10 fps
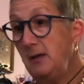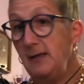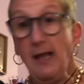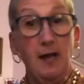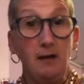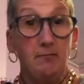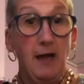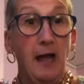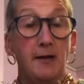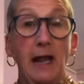yeah,
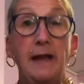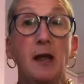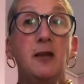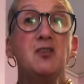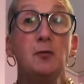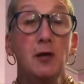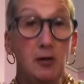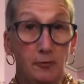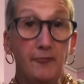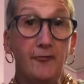I do a
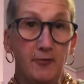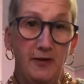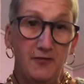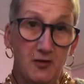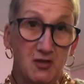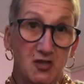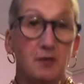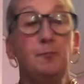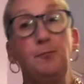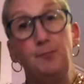gluten-free
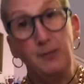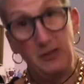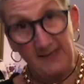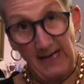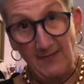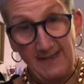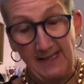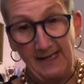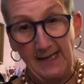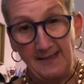version because I have
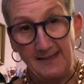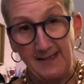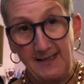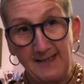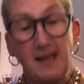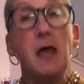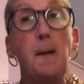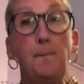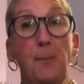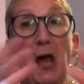celiac disease.
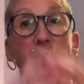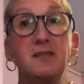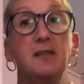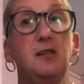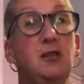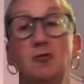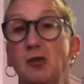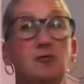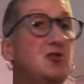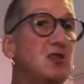But you
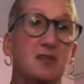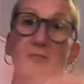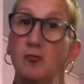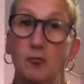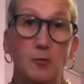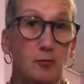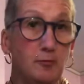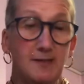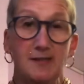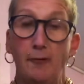use just
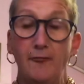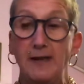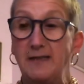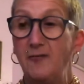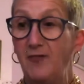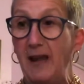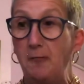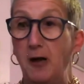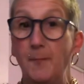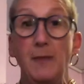normal self-raising
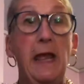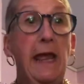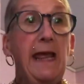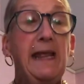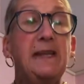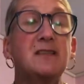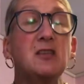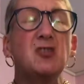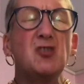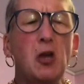flour.
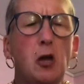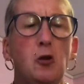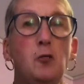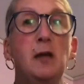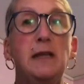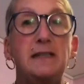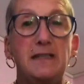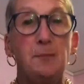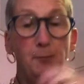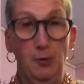It's so
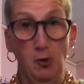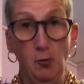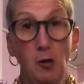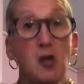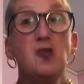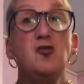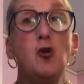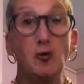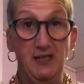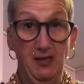simple,
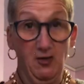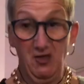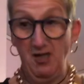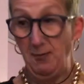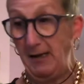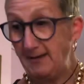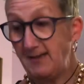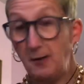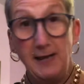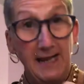Noddy could do it.
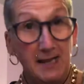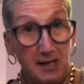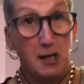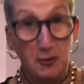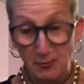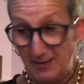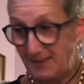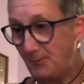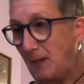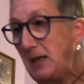So here goes.